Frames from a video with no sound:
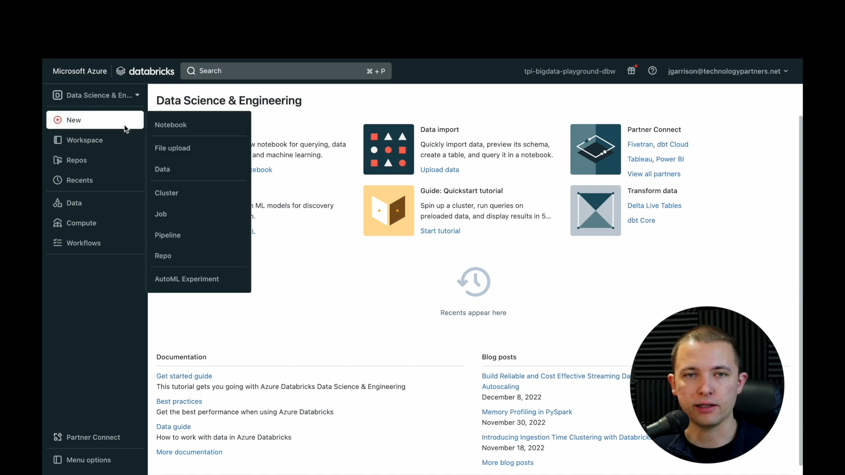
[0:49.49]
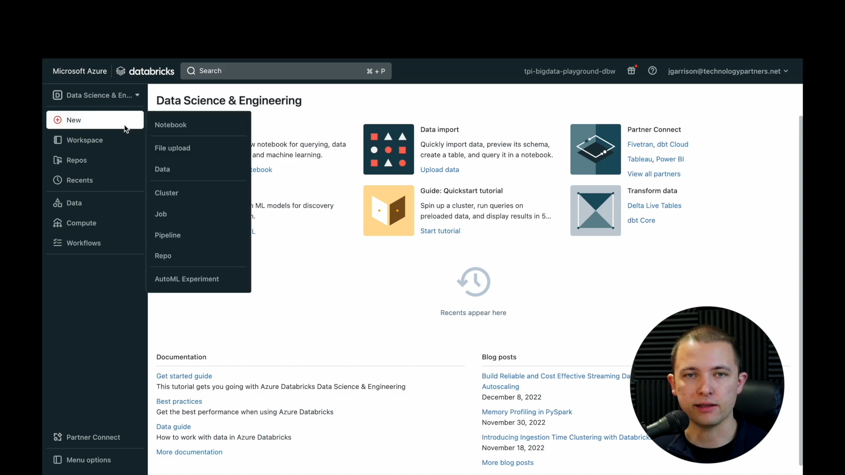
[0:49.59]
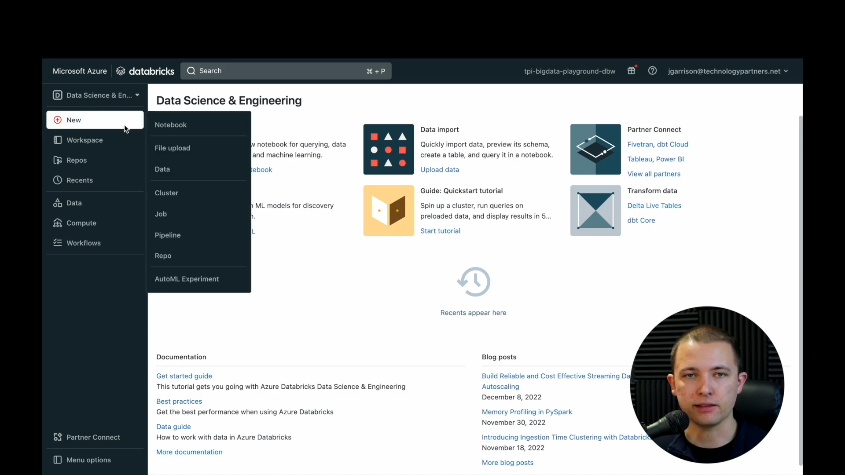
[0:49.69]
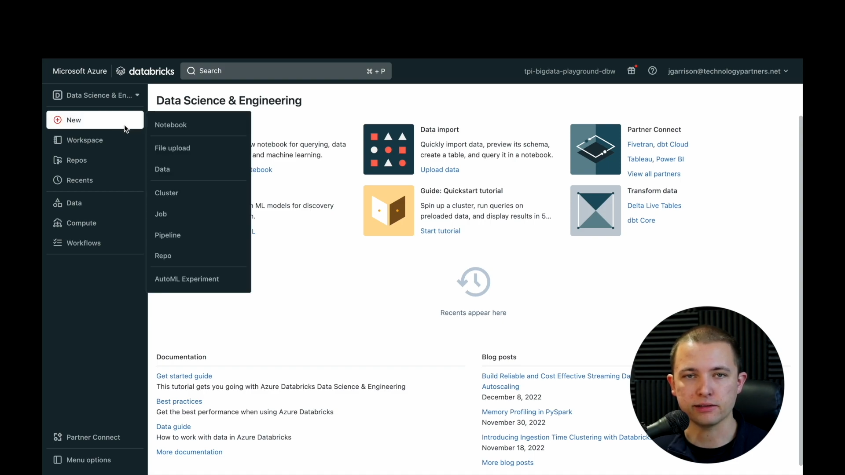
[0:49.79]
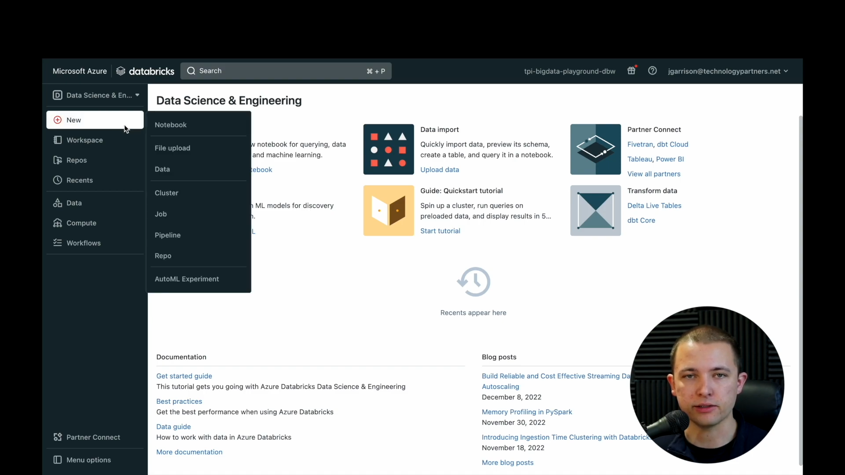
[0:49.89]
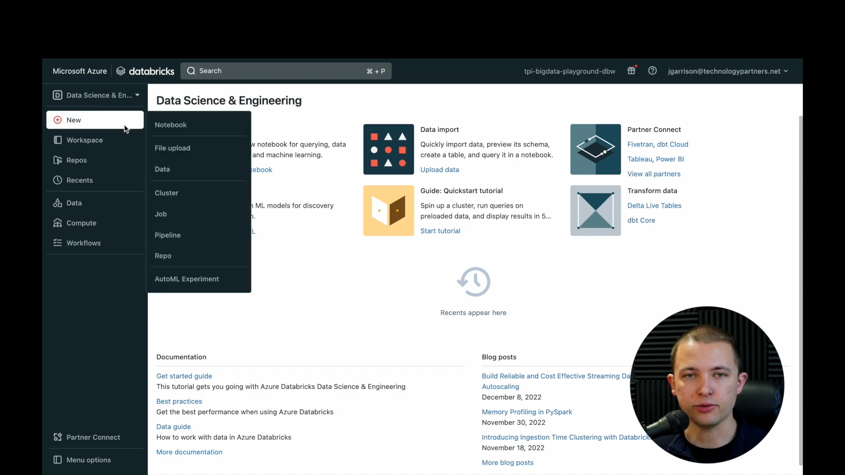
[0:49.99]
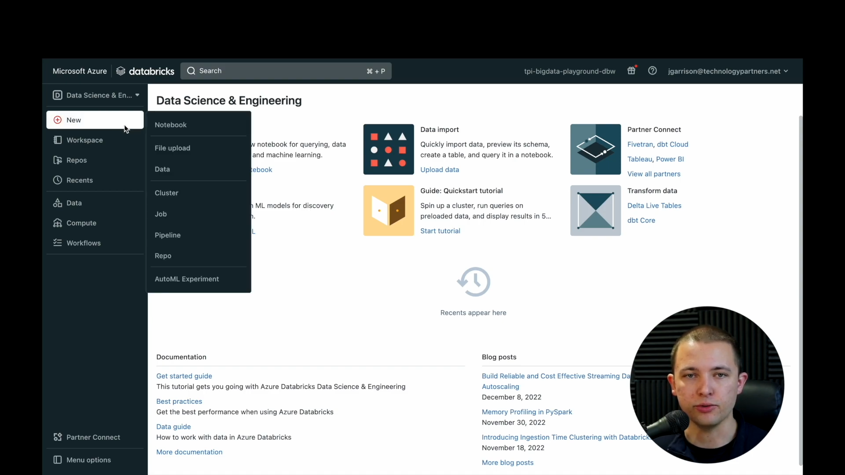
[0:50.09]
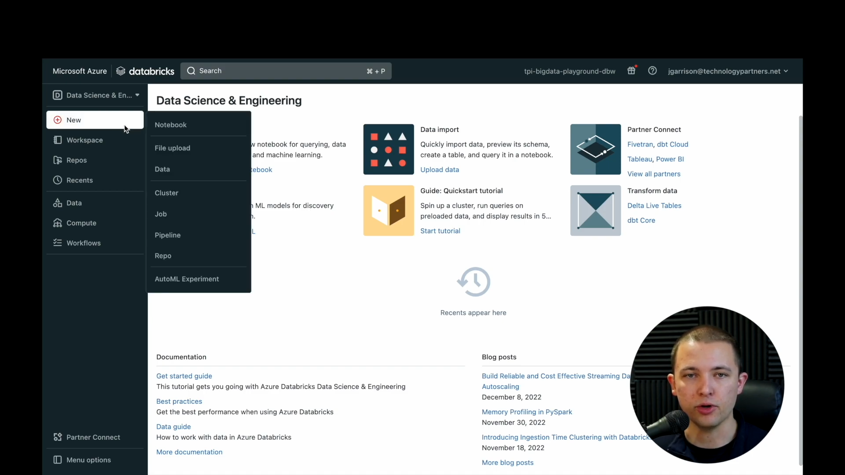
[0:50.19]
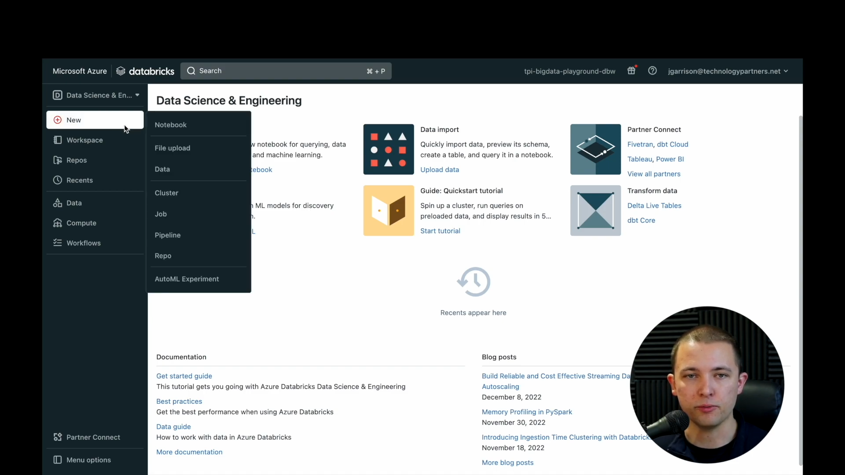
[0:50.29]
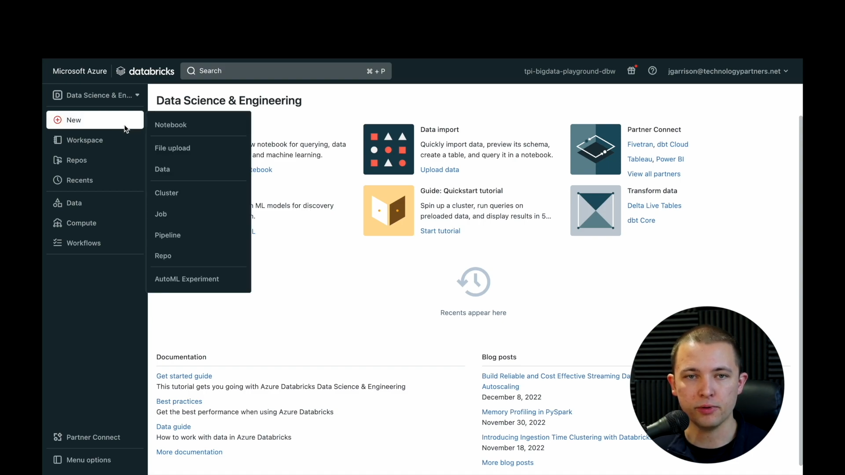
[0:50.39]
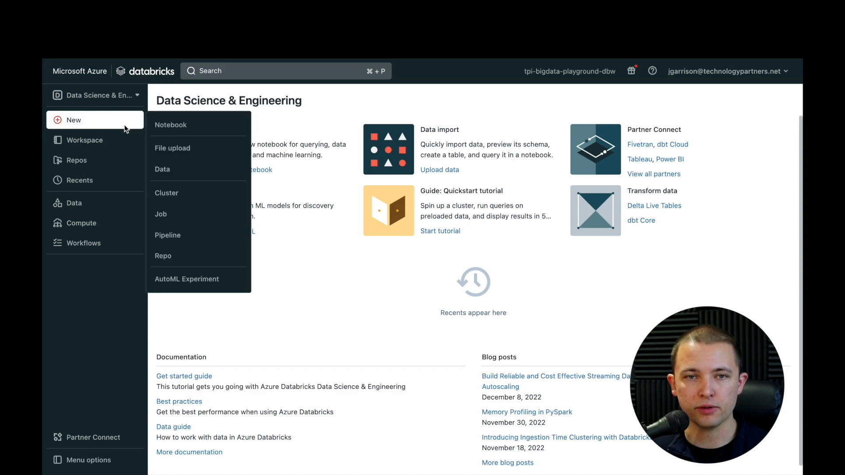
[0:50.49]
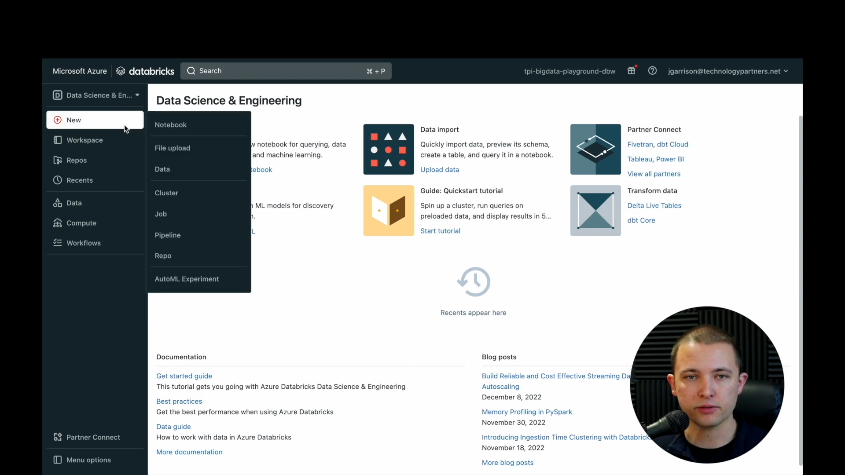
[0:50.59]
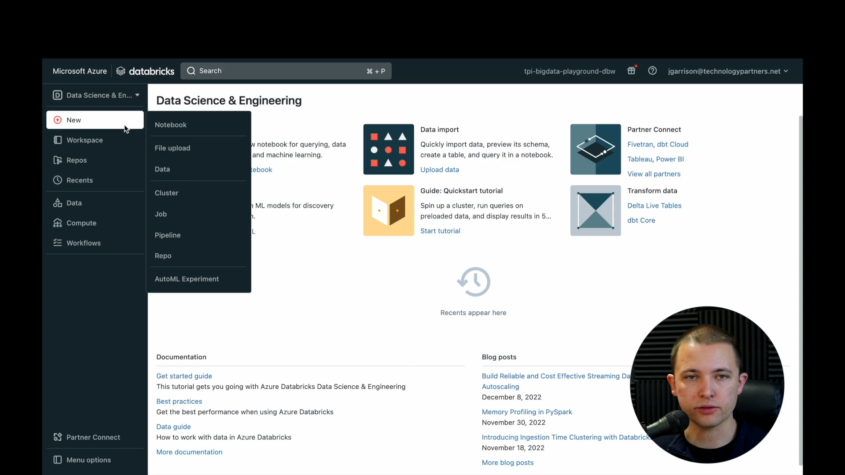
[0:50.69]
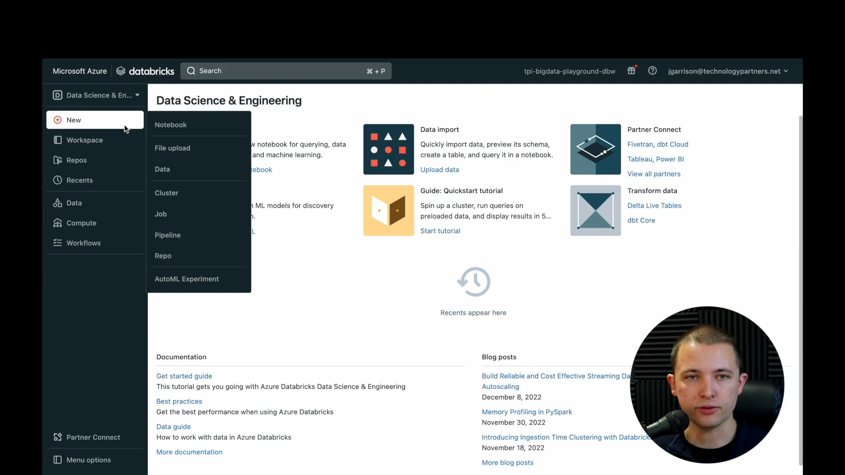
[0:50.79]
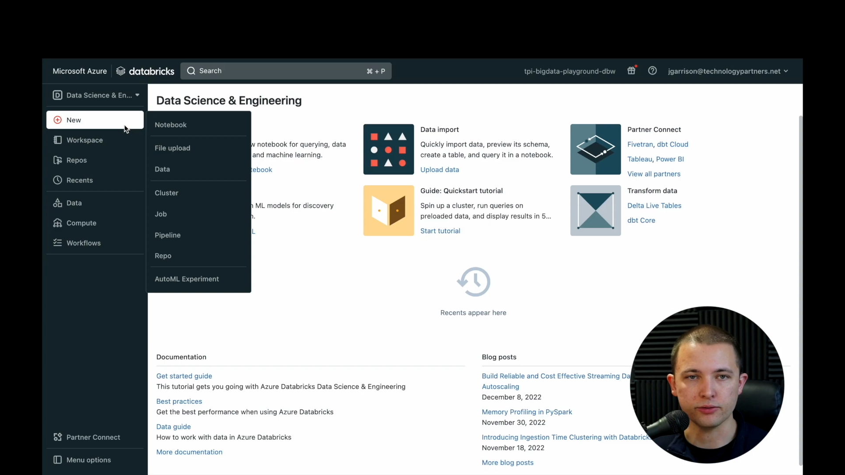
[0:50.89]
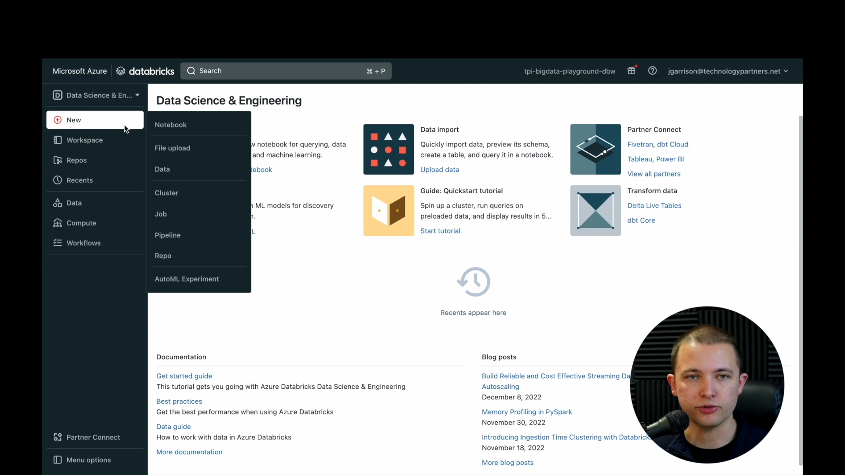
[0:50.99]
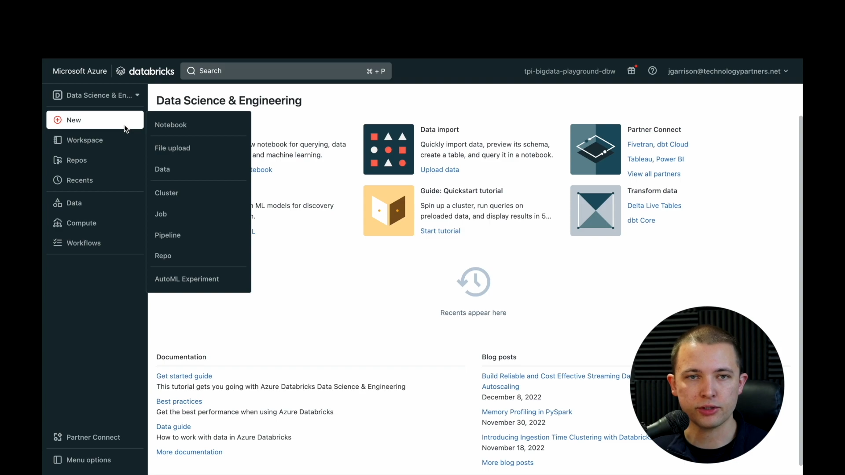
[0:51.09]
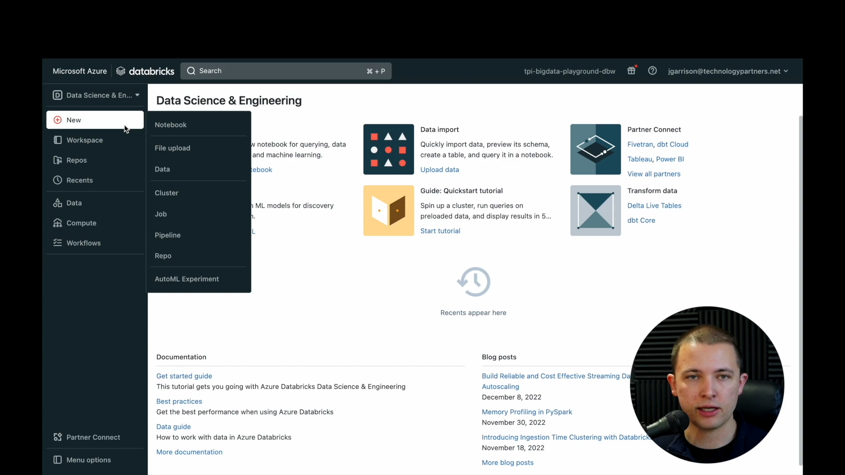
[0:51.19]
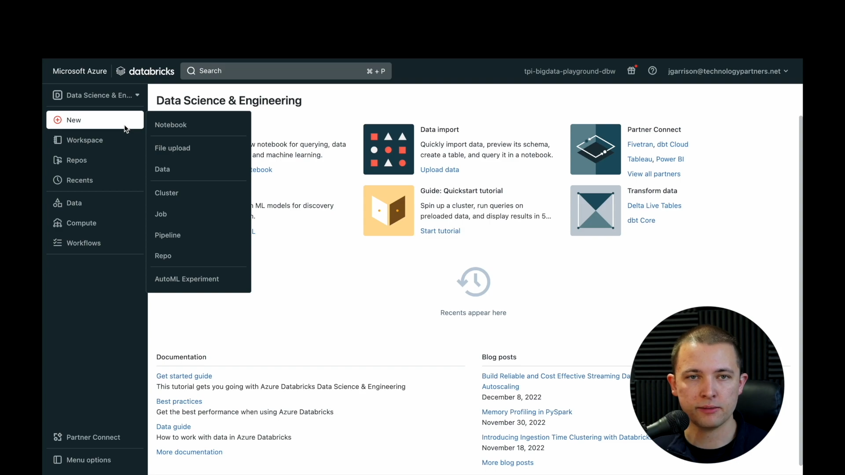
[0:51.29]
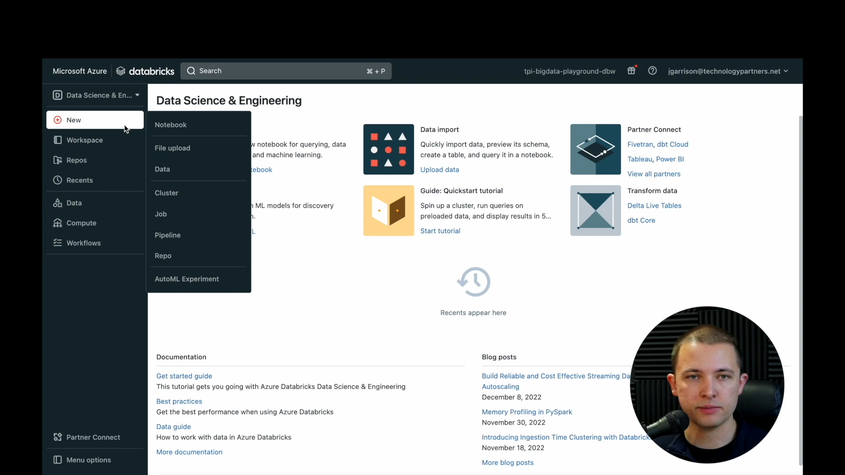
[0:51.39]
things like new notebooks or new
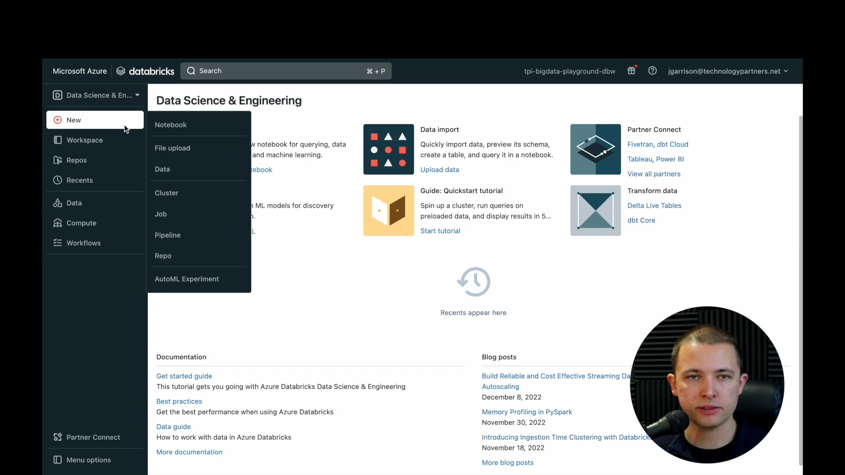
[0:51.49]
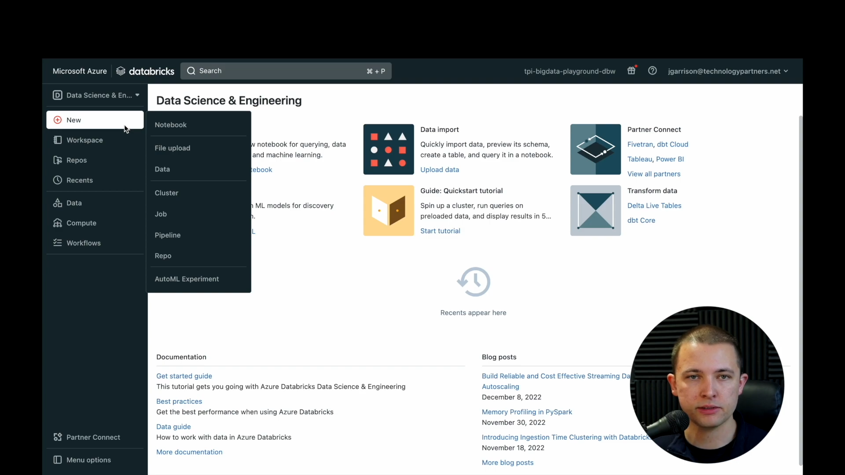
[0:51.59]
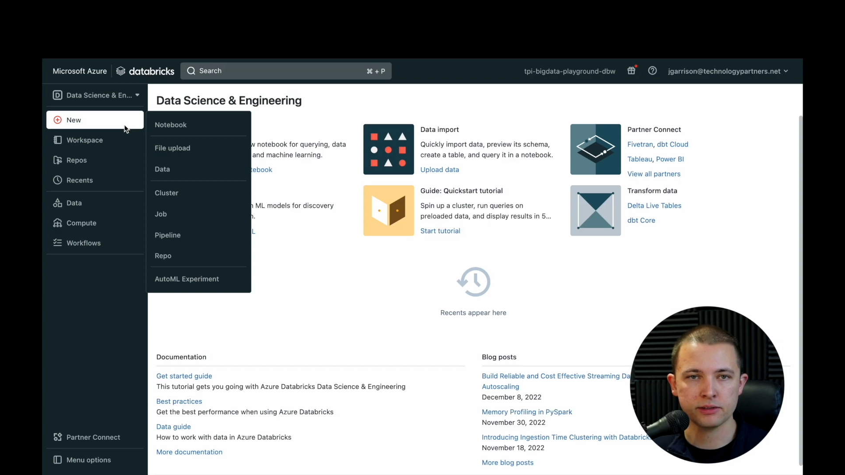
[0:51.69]
jobs.